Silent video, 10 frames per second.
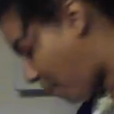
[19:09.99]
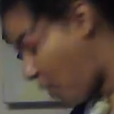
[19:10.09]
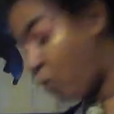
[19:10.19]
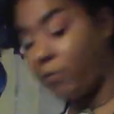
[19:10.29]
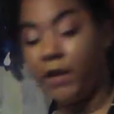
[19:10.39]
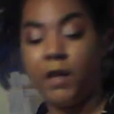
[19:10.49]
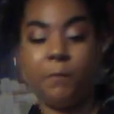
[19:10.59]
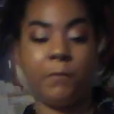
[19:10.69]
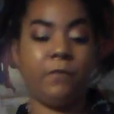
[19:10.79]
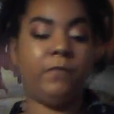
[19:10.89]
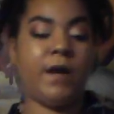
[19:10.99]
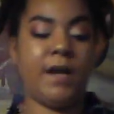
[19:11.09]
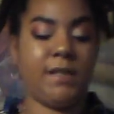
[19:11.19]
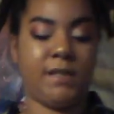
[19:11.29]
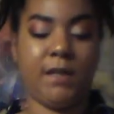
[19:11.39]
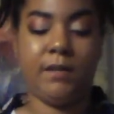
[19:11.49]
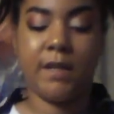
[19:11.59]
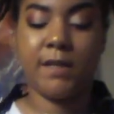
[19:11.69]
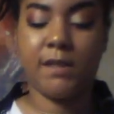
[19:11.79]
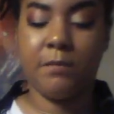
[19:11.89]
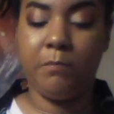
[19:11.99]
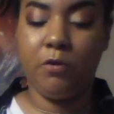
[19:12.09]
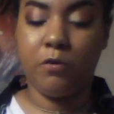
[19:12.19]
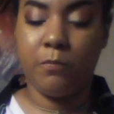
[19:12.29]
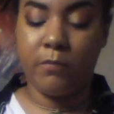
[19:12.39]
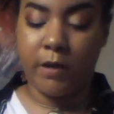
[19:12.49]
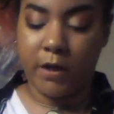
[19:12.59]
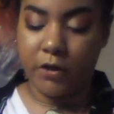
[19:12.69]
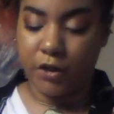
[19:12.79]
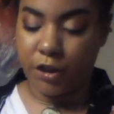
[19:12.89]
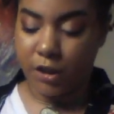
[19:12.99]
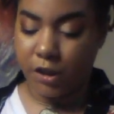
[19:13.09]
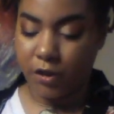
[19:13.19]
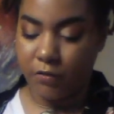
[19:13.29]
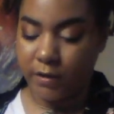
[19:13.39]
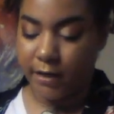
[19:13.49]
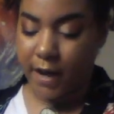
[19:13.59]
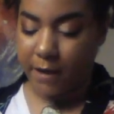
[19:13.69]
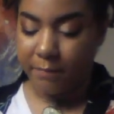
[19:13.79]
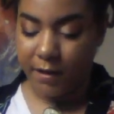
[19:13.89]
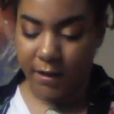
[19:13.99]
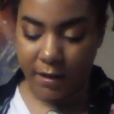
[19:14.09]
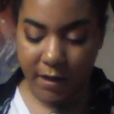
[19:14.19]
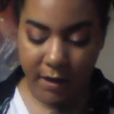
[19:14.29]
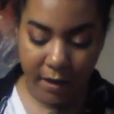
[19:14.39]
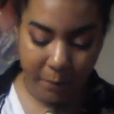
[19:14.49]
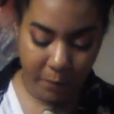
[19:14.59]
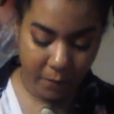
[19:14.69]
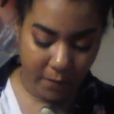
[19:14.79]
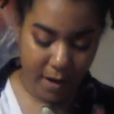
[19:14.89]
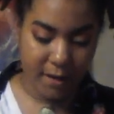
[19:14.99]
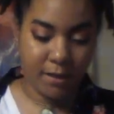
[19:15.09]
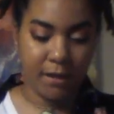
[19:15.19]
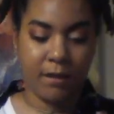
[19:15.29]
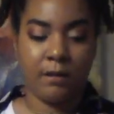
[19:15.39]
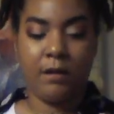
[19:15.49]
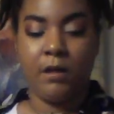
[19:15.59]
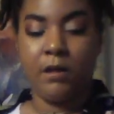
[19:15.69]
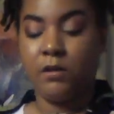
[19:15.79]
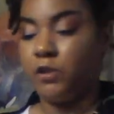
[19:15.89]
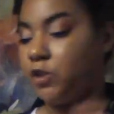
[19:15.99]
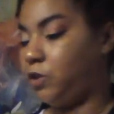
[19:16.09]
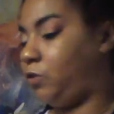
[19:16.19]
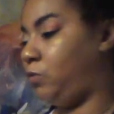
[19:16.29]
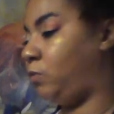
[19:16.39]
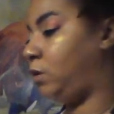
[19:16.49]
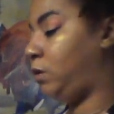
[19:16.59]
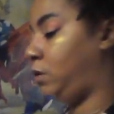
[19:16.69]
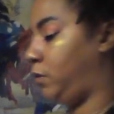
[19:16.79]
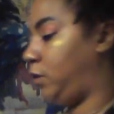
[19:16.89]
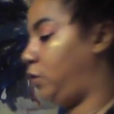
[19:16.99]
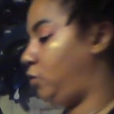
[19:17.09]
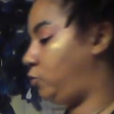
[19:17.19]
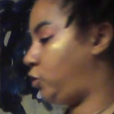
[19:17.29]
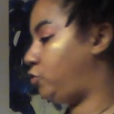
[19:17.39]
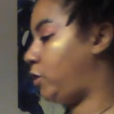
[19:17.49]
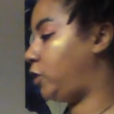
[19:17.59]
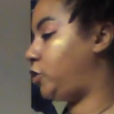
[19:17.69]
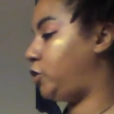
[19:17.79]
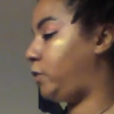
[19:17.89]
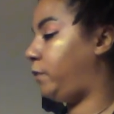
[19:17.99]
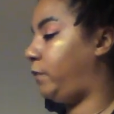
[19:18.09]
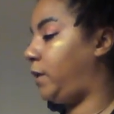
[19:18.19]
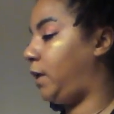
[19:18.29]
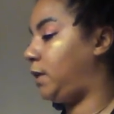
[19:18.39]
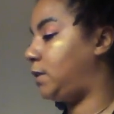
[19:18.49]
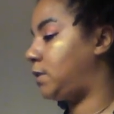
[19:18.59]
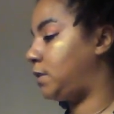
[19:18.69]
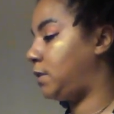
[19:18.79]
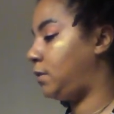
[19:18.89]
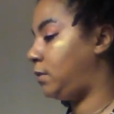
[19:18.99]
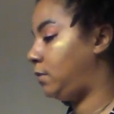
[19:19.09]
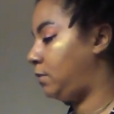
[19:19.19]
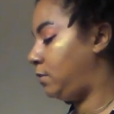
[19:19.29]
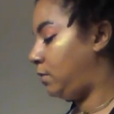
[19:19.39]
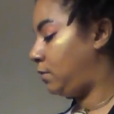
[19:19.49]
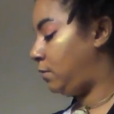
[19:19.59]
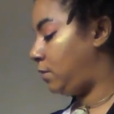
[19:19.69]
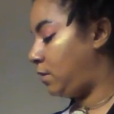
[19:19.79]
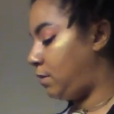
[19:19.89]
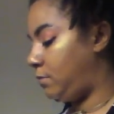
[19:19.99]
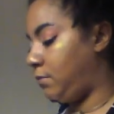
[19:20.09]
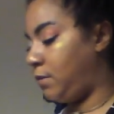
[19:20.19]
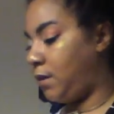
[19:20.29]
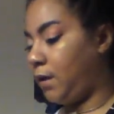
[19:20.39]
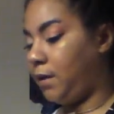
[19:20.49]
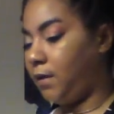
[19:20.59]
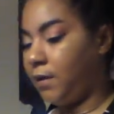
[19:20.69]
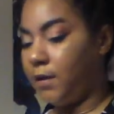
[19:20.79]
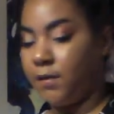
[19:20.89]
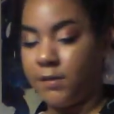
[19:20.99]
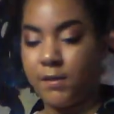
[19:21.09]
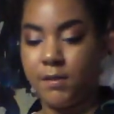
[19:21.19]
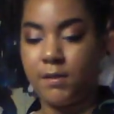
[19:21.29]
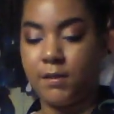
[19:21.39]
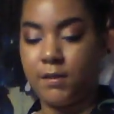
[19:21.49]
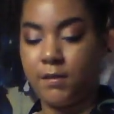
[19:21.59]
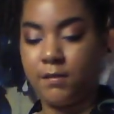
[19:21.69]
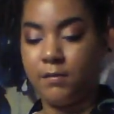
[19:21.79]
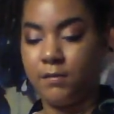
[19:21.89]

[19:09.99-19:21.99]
Oh, improvising. That's a mutable energy too. Adapting and improvising to the new structure of things. Next,